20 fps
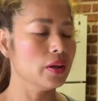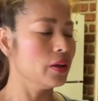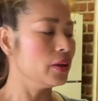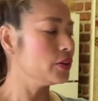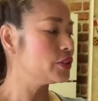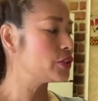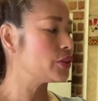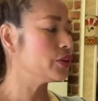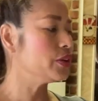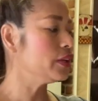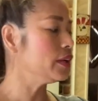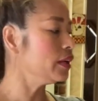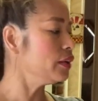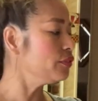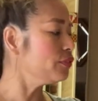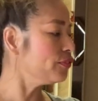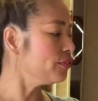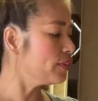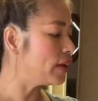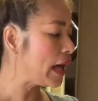So you need
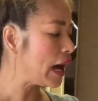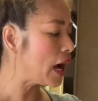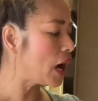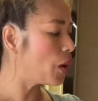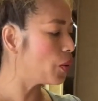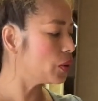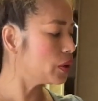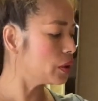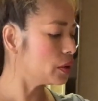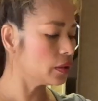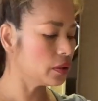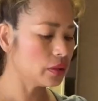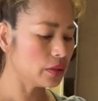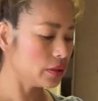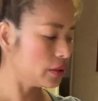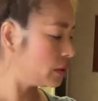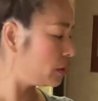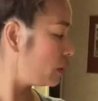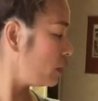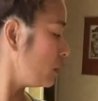flour,
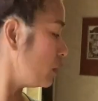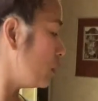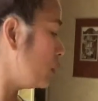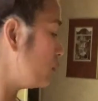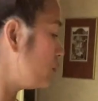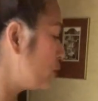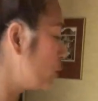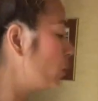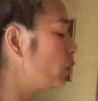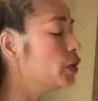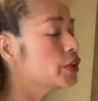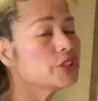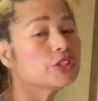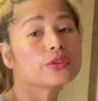of course.